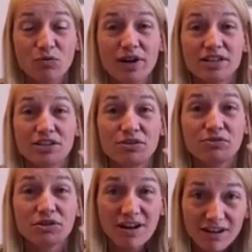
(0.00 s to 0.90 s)
When
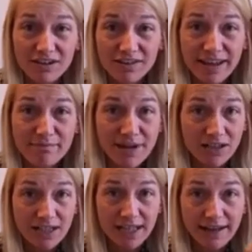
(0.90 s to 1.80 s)
you conquer that
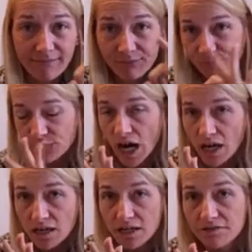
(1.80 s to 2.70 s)
monkey,
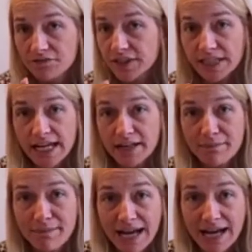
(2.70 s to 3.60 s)
Looking it out of
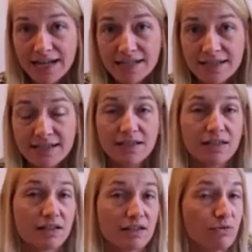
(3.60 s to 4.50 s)
your mind.
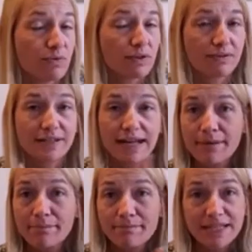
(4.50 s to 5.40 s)
You will
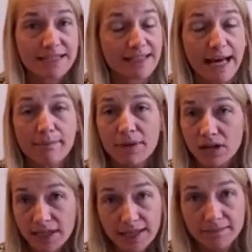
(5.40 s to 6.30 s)
not miss that
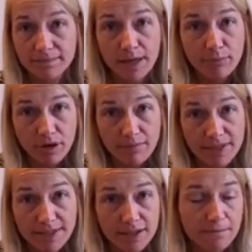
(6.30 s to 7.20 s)
monkey. I
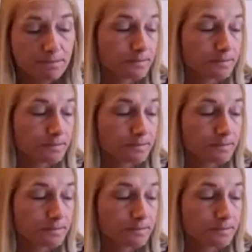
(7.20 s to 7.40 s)
promise you.